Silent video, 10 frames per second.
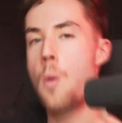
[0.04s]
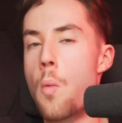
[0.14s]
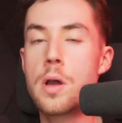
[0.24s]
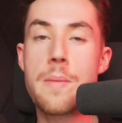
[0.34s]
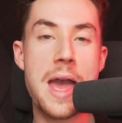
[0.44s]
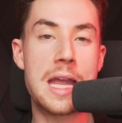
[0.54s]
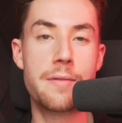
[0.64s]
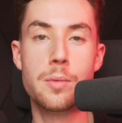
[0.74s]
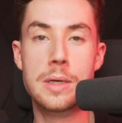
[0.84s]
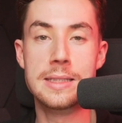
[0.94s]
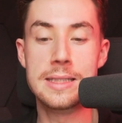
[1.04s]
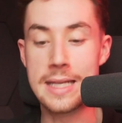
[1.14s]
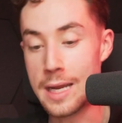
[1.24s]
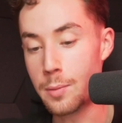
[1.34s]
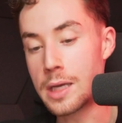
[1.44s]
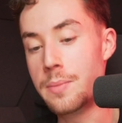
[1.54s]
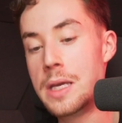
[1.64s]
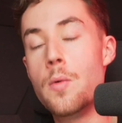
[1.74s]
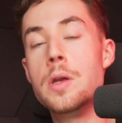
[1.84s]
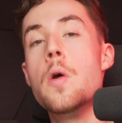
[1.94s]
Welcome back, everyone. Today we're going to be
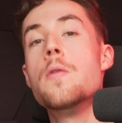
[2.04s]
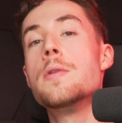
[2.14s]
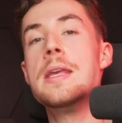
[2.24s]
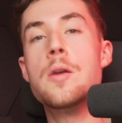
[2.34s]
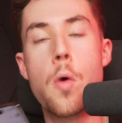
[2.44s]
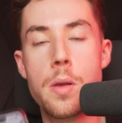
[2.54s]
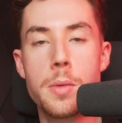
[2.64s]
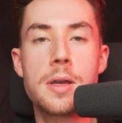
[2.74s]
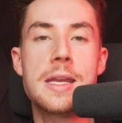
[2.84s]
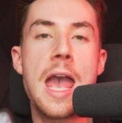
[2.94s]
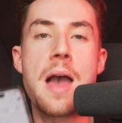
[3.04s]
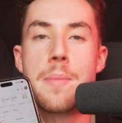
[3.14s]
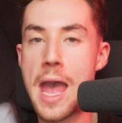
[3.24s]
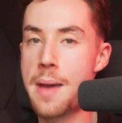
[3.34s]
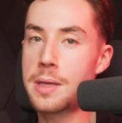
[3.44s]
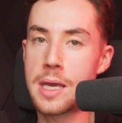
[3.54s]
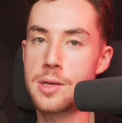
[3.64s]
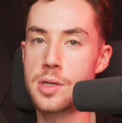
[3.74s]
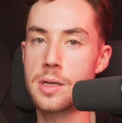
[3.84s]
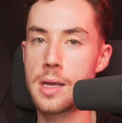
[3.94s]
going over the CoinMarketCap
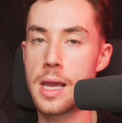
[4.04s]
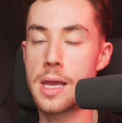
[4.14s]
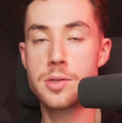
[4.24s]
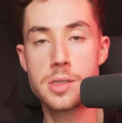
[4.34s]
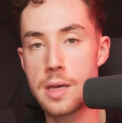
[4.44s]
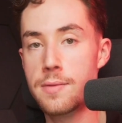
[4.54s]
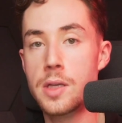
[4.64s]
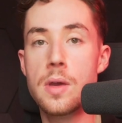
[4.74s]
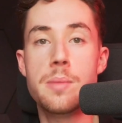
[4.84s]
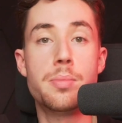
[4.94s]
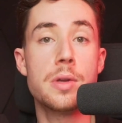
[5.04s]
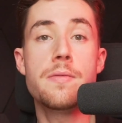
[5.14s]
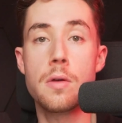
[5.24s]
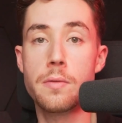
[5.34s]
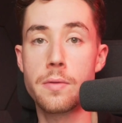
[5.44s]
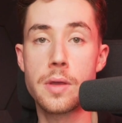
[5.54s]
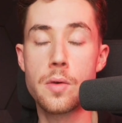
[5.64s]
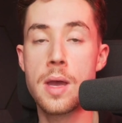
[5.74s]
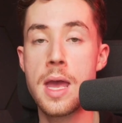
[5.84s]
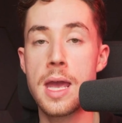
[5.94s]
application and just giving you a brief
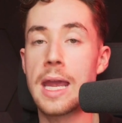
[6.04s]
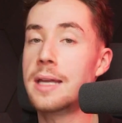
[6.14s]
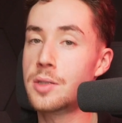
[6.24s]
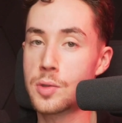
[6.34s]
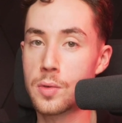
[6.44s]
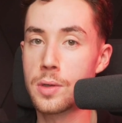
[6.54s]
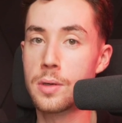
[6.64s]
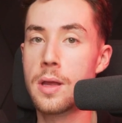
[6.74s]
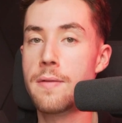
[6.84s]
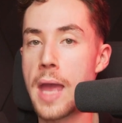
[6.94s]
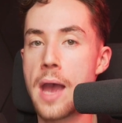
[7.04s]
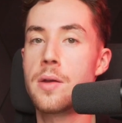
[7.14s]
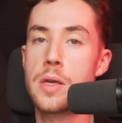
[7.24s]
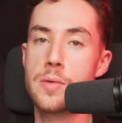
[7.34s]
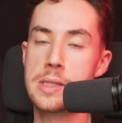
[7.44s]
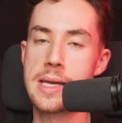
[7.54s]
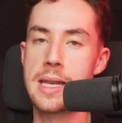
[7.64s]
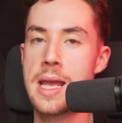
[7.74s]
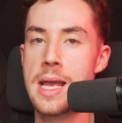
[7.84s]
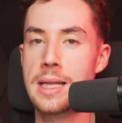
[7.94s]
overview and tutorial of how to use
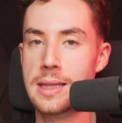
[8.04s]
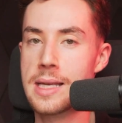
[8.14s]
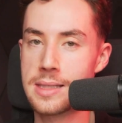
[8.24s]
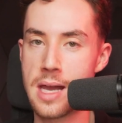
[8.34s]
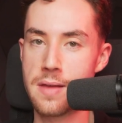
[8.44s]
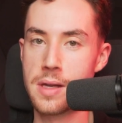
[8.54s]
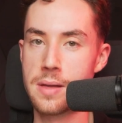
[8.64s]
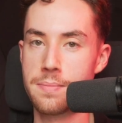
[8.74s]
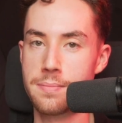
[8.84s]
it. Let's dive in.